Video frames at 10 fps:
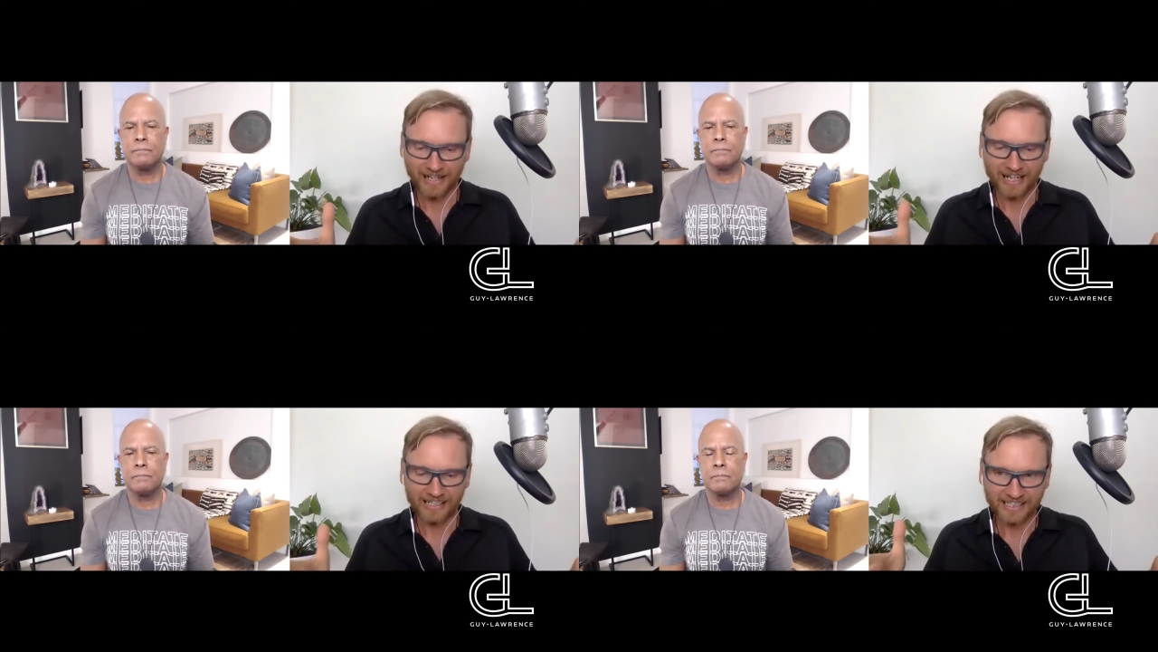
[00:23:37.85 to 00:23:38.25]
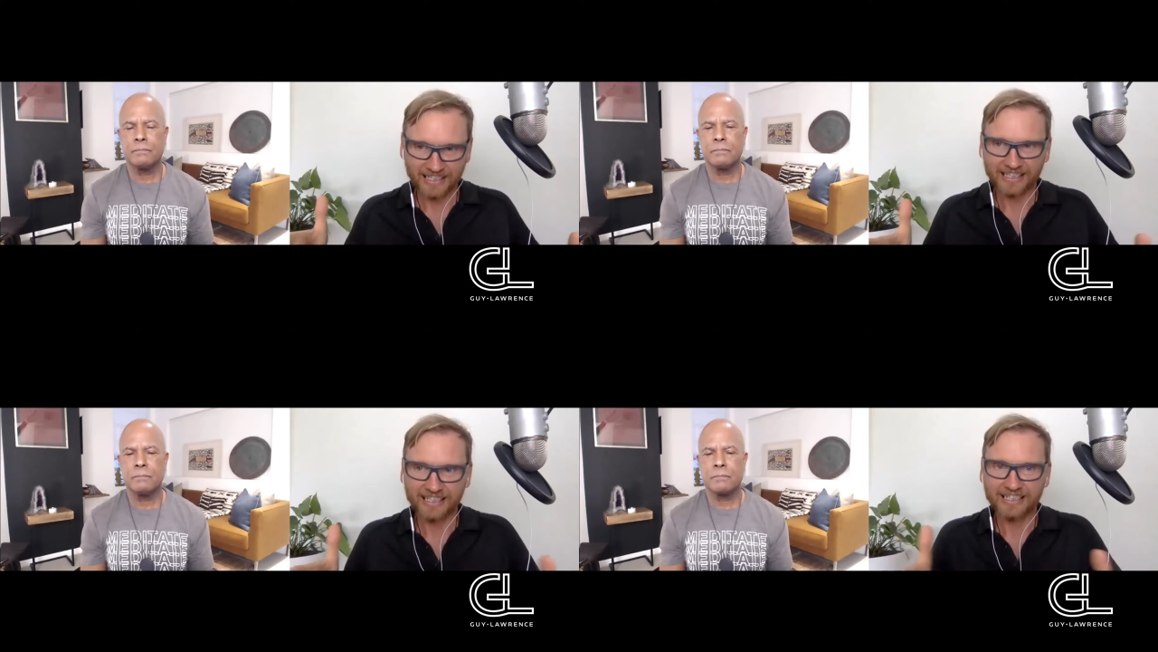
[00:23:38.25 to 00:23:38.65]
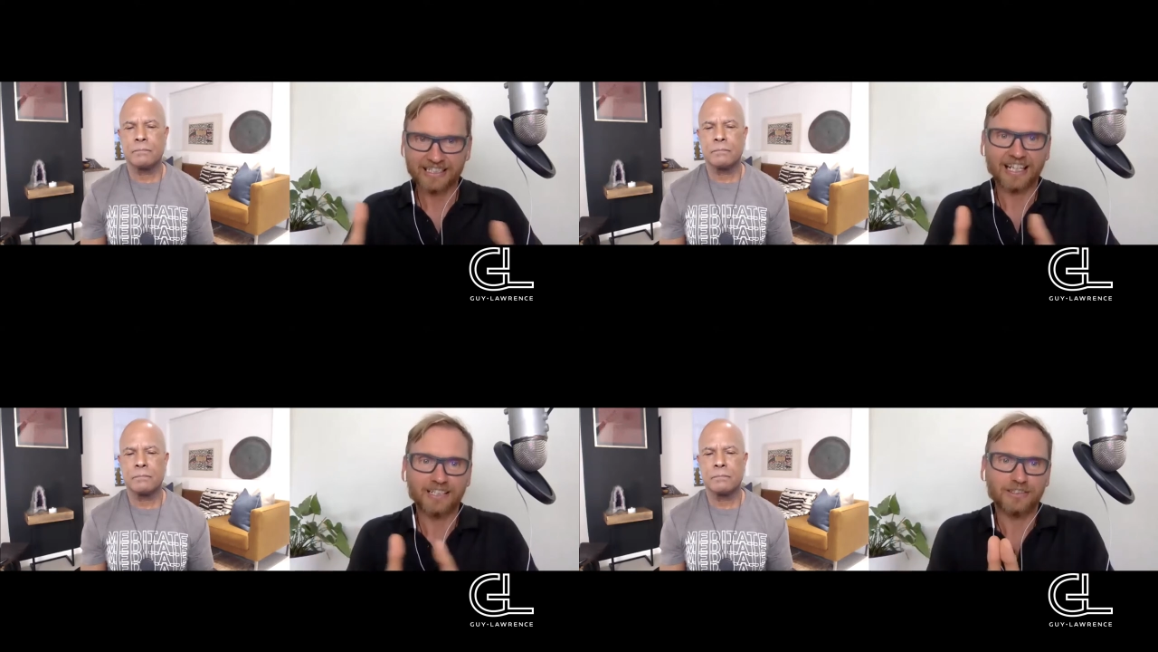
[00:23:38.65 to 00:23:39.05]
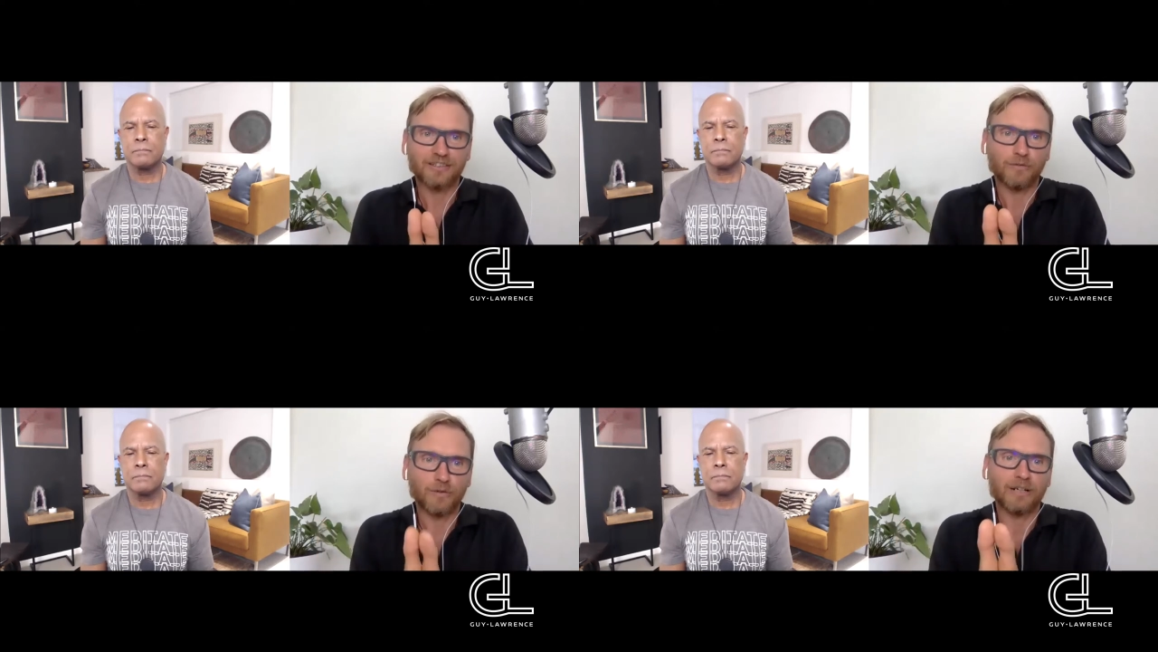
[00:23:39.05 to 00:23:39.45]
Speaker 1: articulate the intention
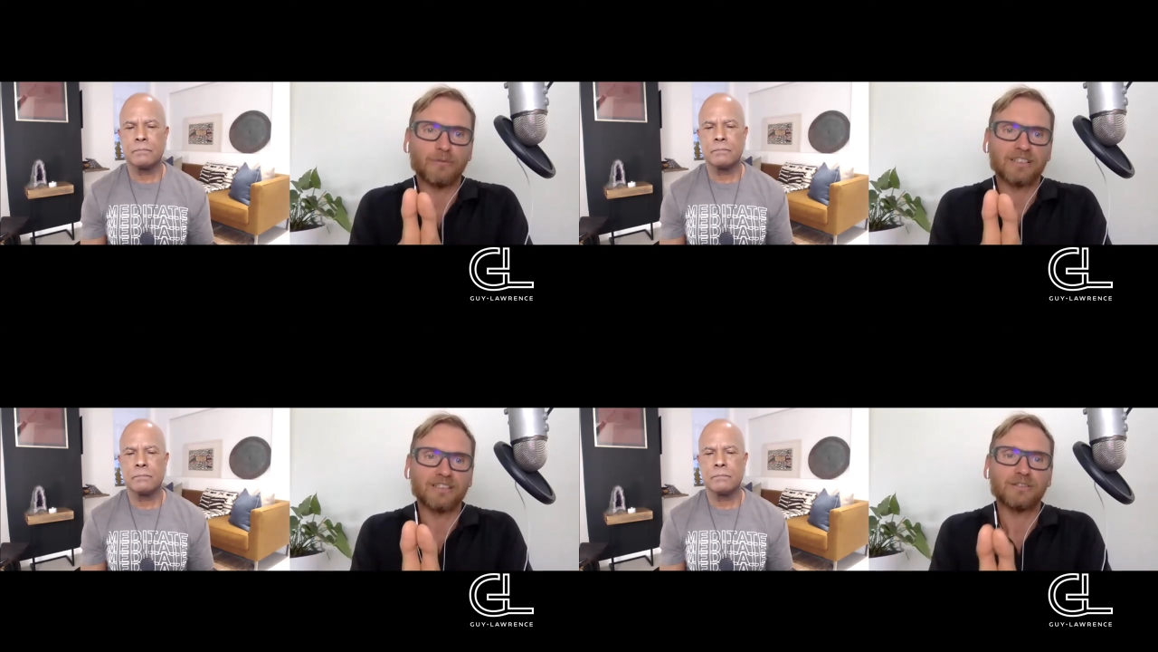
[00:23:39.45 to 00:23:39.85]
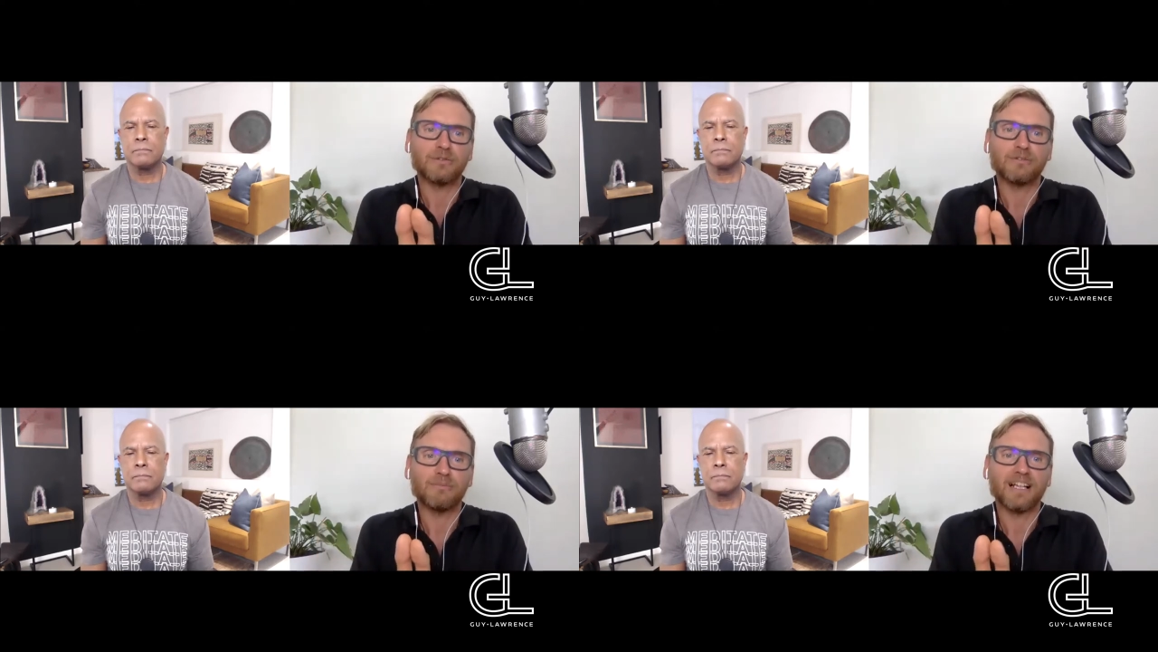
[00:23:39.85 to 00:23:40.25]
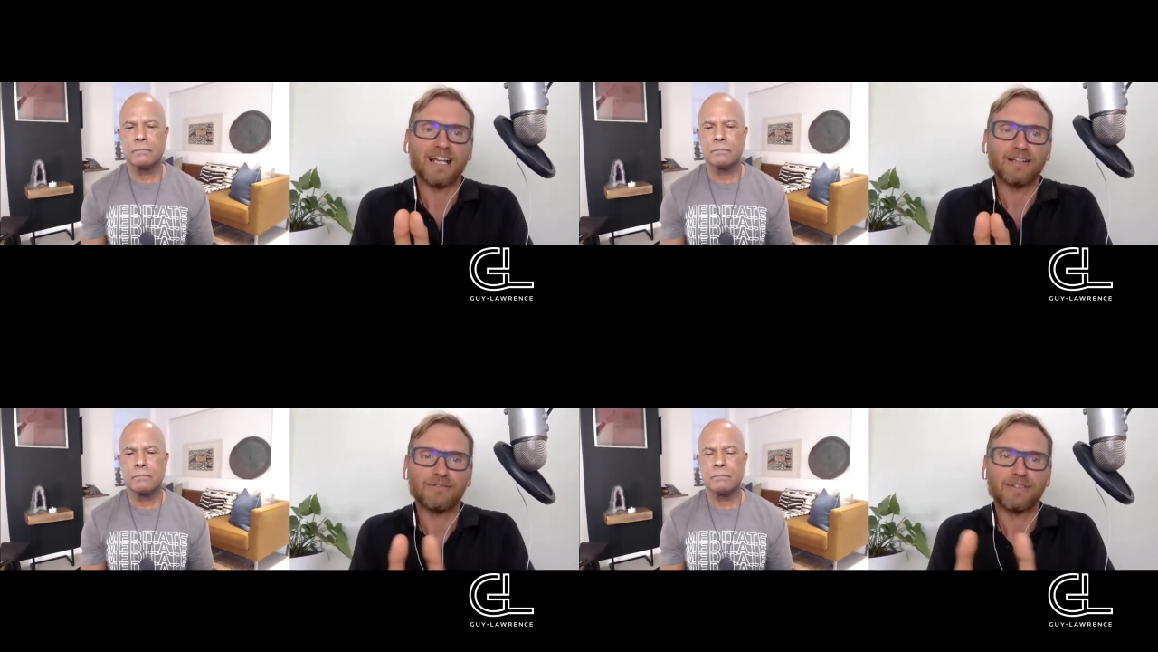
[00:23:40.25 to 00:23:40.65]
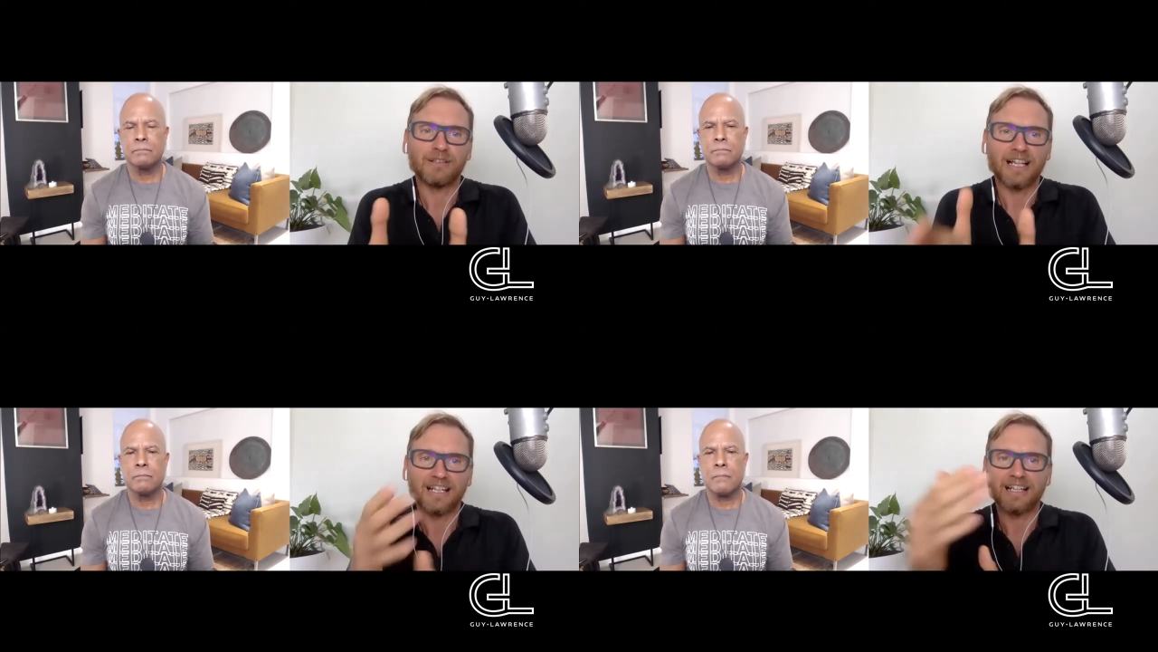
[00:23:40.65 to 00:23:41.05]
of what I want to do with my life and,
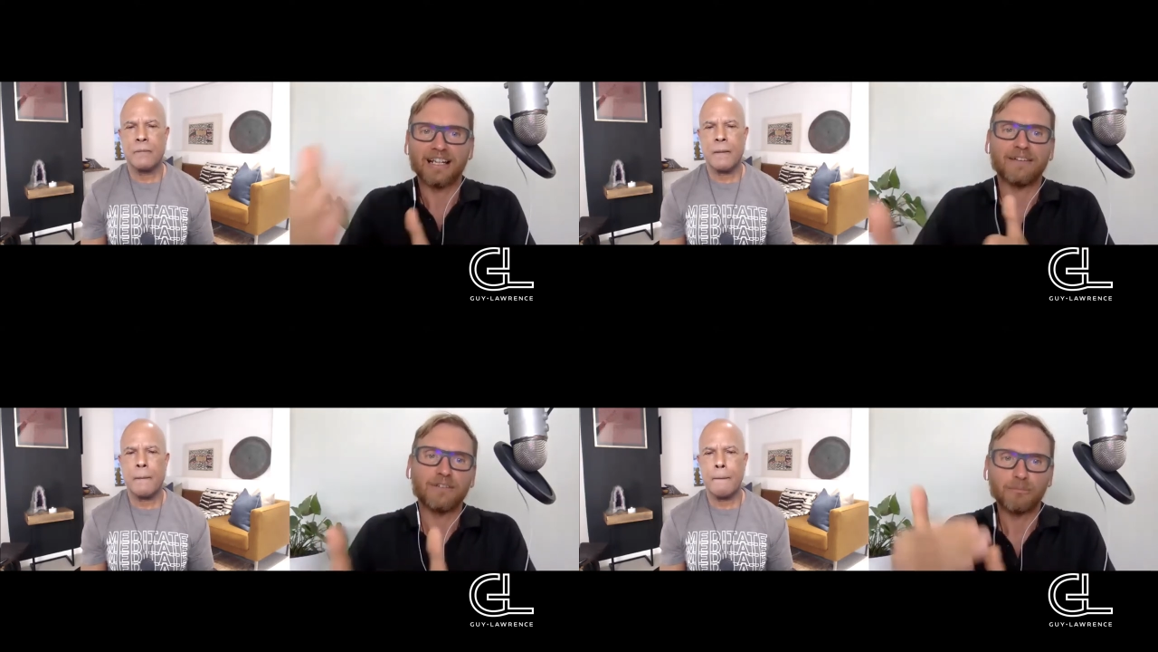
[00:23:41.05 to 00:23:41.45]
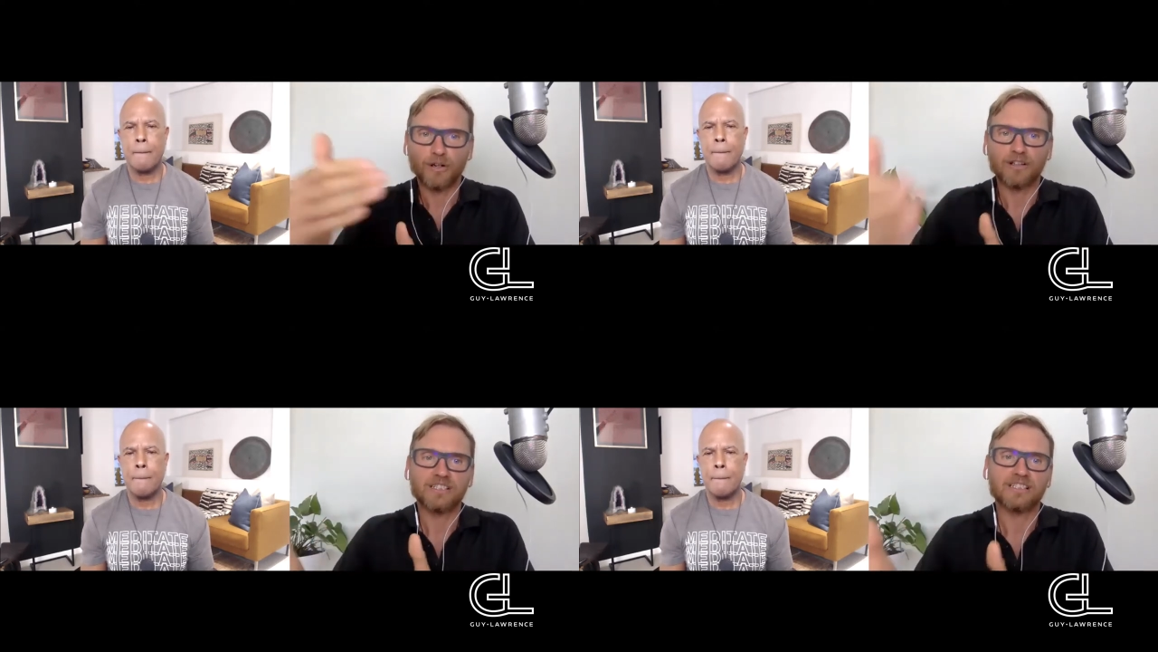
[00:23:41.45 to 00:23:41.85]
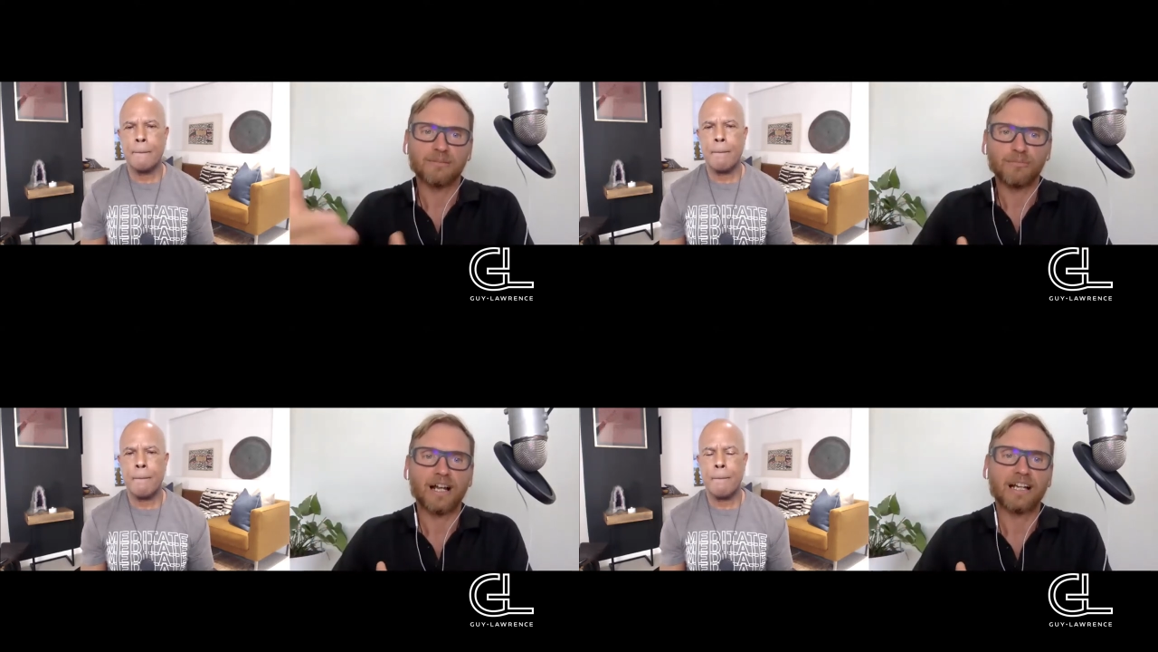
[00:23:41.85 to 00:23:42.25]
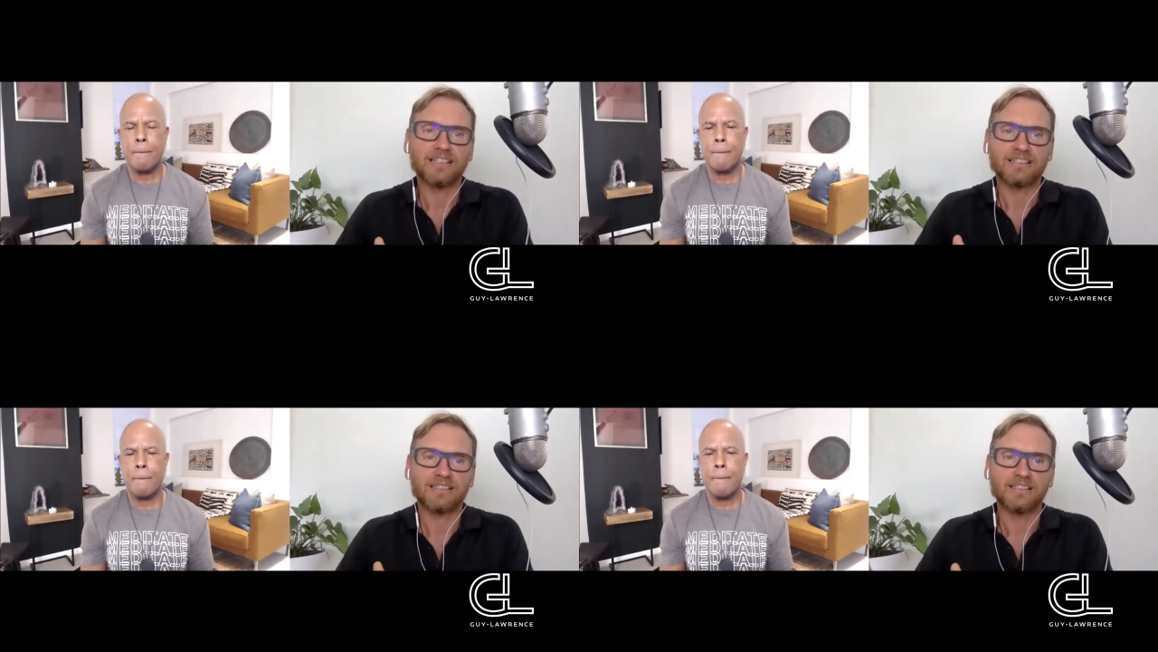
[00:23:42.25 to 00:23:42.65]
and then having a process and
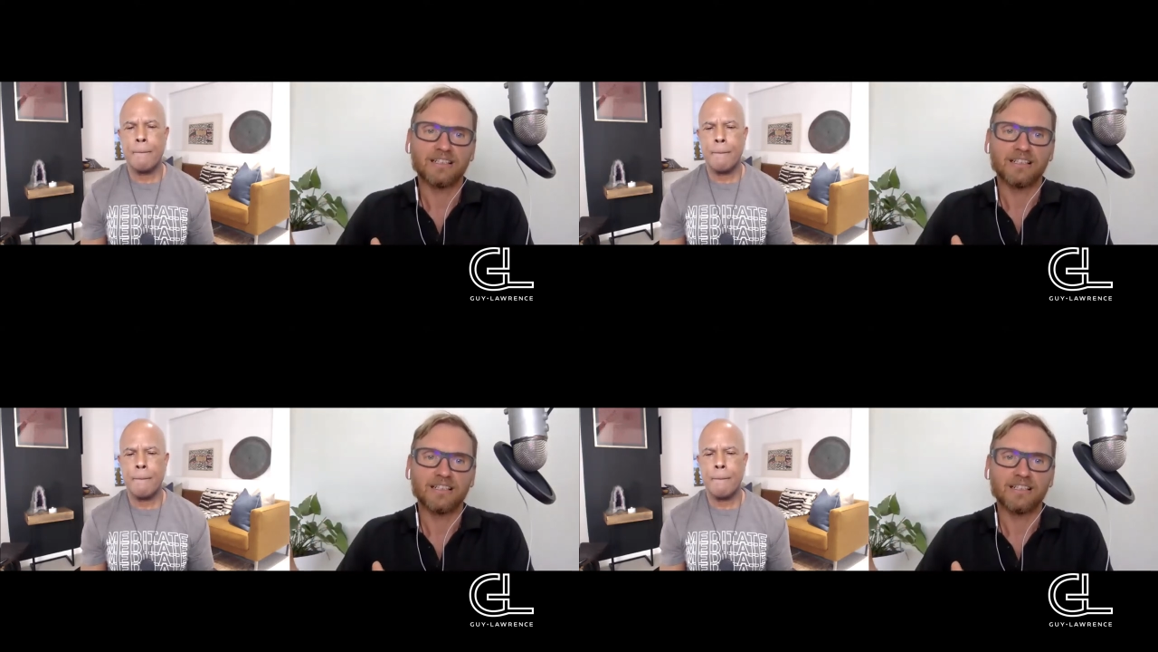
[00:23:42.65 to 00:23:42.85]
practice